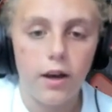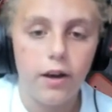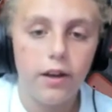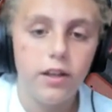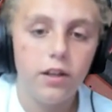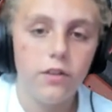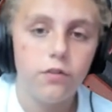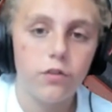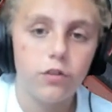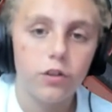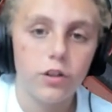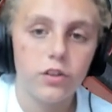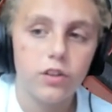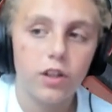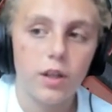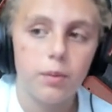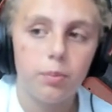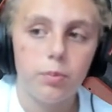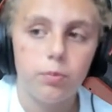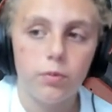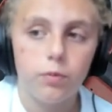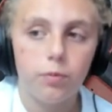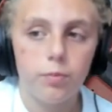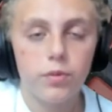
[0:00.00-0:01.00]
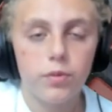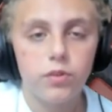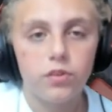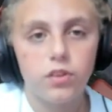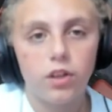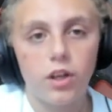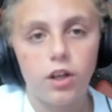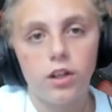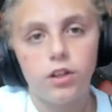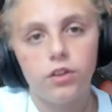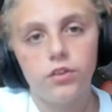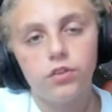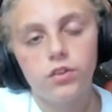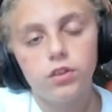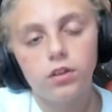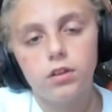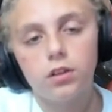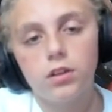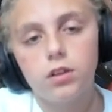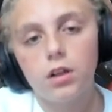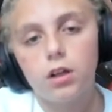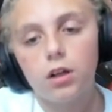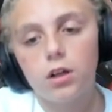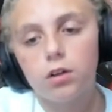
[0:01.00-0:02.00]
Infrared type of missiles
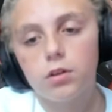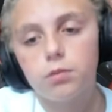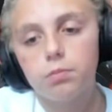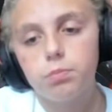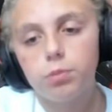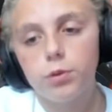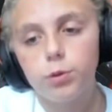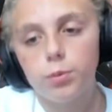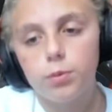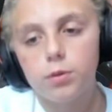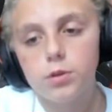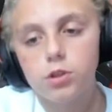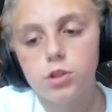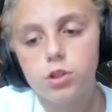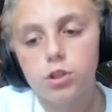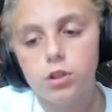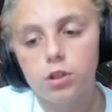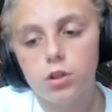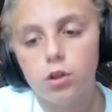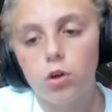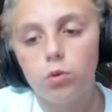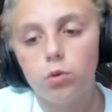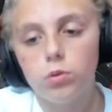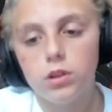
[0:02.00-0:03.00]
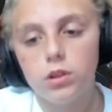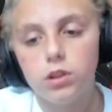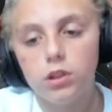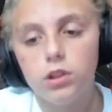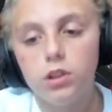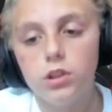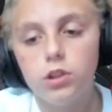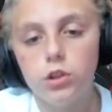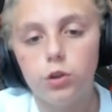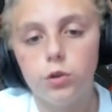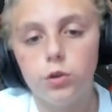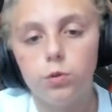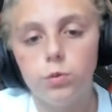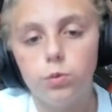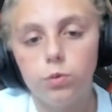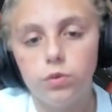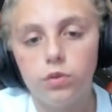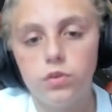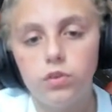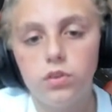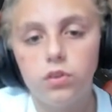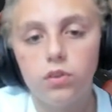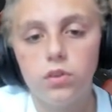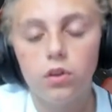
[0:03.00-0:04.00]
are pretty much only
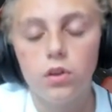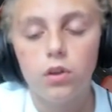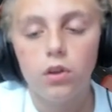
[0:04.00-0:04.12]
used